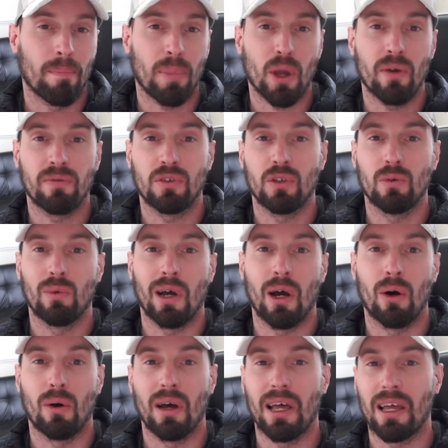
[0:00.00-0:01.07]
Both do
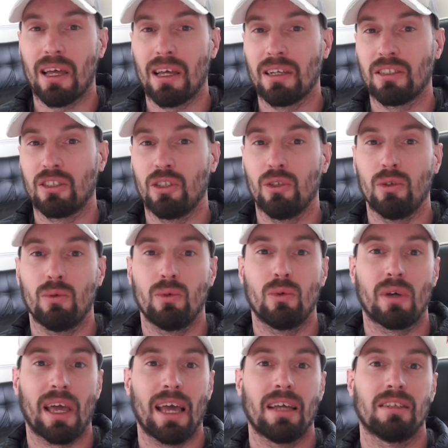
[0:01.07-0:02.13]
well and you will
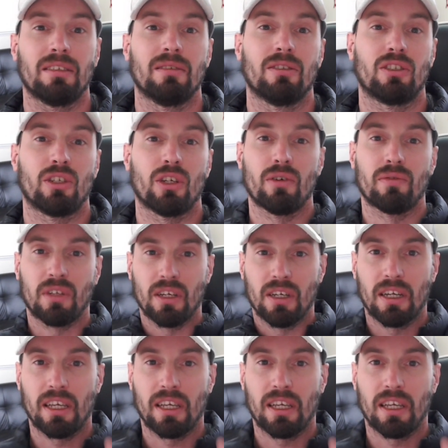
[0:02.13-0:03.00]
get served a